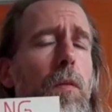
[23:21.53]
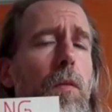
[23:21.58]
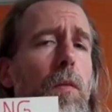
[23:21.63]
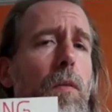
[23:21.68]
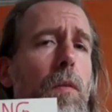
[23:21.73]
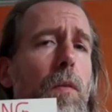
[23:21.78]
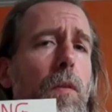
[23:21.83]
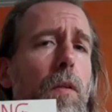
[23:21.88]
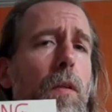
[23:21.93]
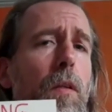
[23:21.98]

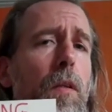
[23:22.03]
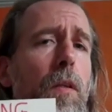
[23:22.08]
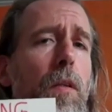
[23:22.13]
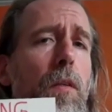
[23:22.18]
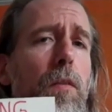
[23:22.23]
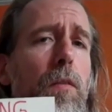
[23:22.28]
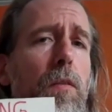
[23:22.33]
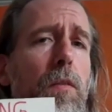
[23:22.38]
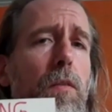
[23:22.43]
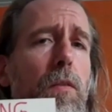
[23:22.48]

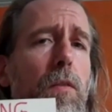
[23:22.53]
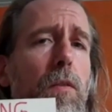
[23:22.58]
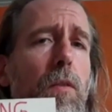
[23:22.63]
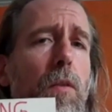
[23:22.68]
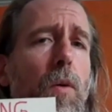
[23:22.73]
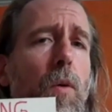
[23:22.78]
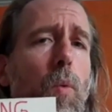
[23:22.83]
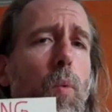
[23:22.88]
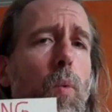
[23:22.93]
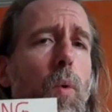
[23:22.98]
is
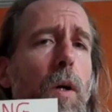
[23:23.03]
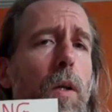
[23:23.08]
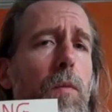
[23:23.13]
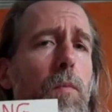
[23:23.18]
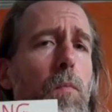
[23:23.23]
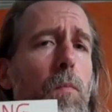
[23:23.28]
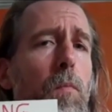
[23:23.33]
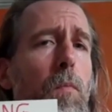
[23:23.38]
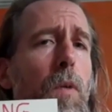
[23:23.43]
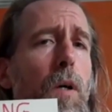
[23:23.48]
what
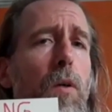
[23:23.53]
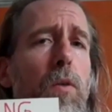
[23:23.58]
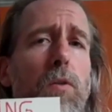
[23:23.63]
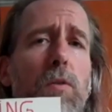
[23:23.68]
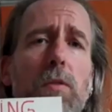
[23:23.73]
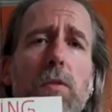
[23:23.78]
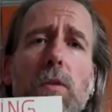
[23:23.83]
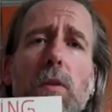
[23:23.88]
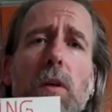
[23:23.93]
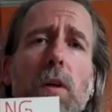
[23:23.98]

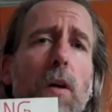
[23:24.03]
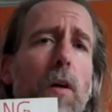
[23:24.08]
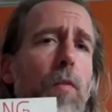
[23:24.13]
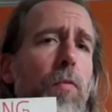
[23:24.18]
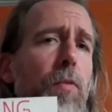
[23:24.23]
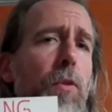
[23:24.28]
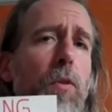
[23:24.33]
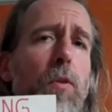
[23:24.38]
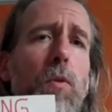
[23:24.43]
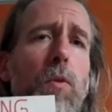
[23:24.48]
most
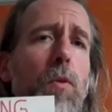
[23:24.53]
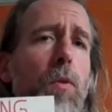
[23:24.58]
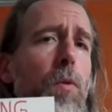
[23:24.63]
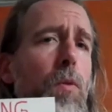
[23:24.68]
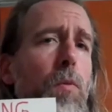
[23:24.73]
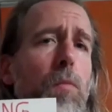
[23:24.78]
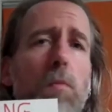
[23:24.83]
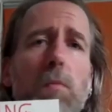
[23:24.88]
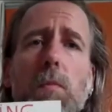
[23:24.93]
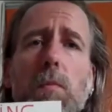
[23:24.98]
of
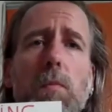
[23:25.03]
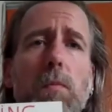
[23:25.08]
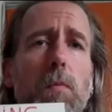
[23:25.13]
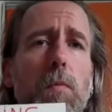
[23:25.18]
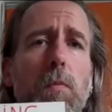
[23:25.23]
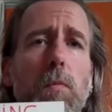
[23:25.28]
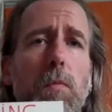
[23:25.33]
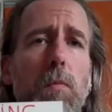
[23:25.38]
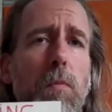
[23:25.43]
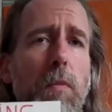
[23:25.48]
you
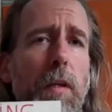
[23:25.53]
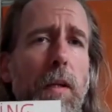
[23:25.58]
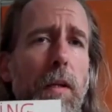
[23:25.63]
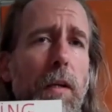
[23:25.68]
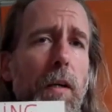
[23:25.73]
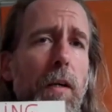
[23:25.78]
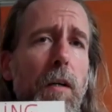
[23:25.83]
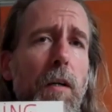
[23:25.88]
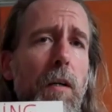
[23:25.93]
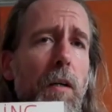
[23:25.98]
that
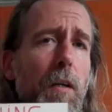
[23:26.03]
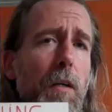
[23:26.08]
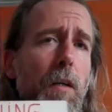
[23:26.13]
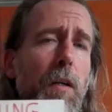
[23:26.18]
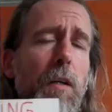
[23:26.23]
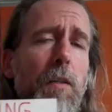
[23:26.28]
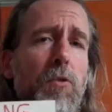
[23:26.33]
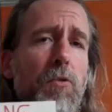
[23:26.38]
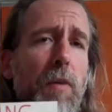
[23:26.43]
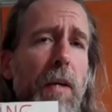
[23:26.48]
are
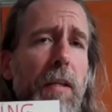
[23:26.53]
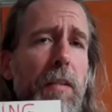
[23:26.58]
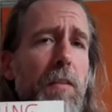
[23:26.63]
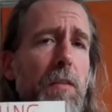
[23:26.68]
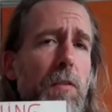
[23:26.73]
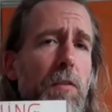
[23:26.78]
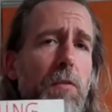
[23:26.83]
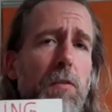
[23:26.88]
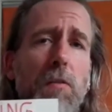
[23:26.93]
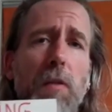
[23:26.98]

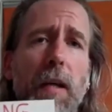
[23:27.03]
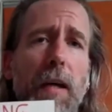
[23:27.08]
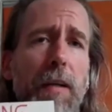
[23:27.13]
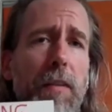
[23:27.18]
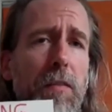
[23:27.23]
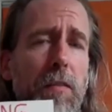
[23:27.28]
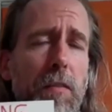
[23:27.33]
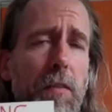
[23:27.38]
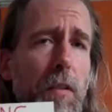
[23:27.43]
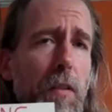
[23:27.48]
attracted to
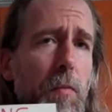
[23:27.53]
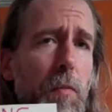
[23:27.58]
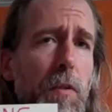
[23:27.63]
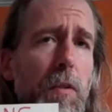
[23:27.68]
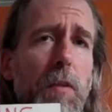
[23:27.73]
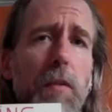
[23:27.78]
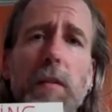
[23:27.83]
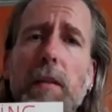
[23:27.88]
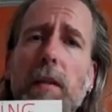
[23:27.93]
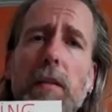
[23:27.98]

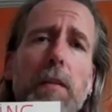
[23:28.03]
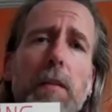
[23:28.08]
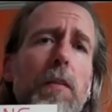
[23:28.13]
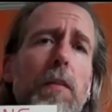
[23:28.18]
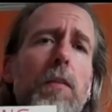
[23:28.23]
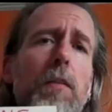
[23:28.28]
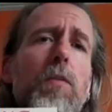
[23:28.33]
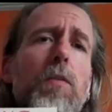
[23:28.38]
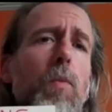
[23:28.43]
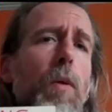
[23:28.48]
lightsaber, that
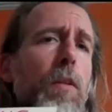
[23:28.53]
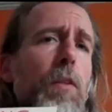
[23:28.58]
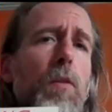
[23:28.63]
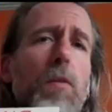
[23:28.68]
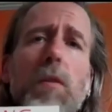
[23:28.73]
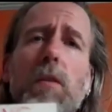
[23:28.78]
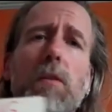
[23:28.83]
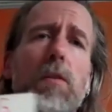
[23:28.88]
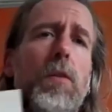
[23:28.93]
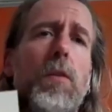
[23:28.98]
this is what
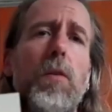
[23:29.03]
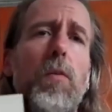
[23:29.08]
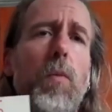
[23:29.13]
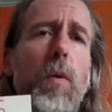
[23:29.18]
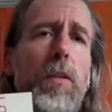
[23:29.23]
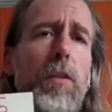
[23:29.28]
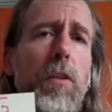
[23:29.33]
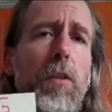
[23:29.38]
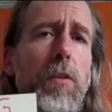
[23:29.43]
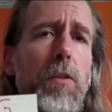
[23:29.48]

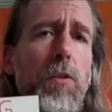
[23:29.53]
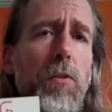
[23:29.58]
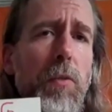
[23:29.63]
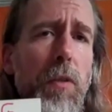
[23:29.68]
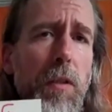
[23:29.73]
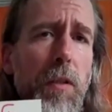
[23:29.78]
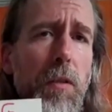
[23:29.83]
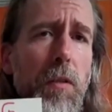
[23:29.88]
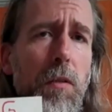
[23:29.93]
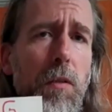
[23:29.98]
you're
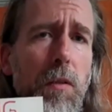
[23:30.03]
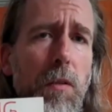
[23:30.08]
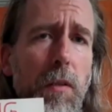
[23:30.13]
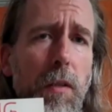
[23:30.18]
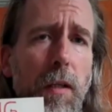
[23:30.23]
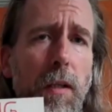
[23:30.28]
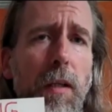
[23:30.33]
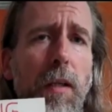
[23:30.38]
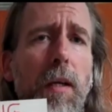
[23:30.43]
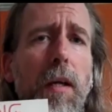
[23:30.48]
doing.
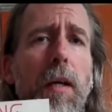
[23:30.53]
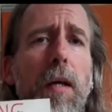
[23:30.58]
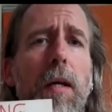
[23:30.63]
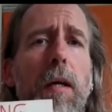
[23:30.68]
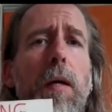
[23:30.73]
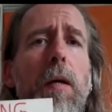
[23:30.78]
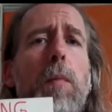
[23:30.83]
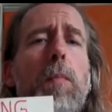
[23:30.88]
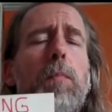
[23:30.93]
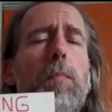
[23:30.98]
Yeah,
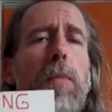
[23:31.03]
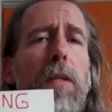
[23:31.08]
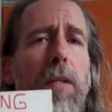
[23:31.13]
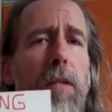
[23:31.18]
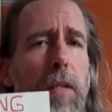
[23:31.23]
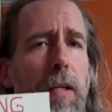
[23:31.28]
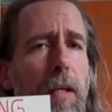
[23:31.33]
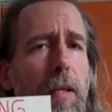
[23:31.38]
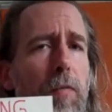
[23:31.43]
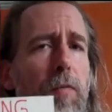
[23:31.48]
be
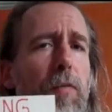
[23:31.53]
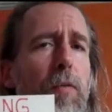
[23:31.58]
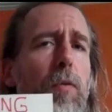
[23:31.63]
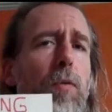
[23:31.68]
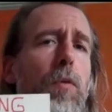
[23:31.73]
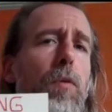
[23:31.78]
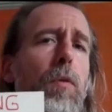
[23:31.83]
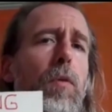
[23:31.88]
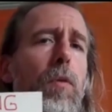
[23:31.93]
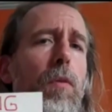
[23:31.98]

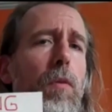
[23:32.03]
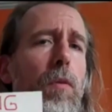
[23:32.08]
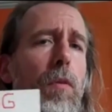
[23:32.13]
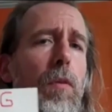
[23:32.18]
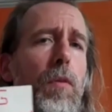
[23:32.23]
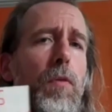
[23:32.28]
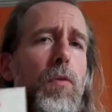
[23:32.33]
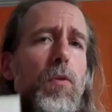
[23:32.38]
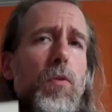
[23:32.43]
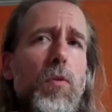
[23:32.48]
careful
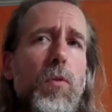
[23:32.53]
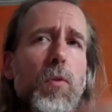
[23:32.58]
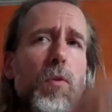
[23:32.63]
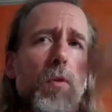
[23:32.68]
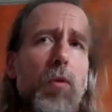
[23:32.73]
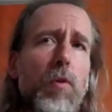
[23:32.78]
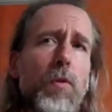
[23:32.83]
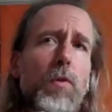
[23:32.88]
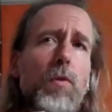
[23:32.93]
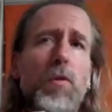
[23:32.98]

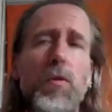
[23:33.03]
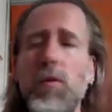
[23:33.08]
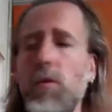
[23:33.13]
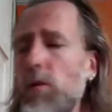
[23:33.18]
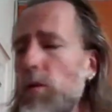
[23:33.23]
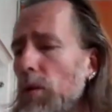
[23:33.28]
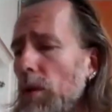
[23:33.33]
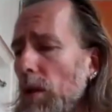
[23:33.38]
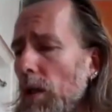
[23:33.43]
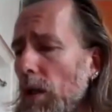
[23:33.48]
to
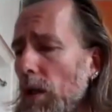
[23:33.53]
do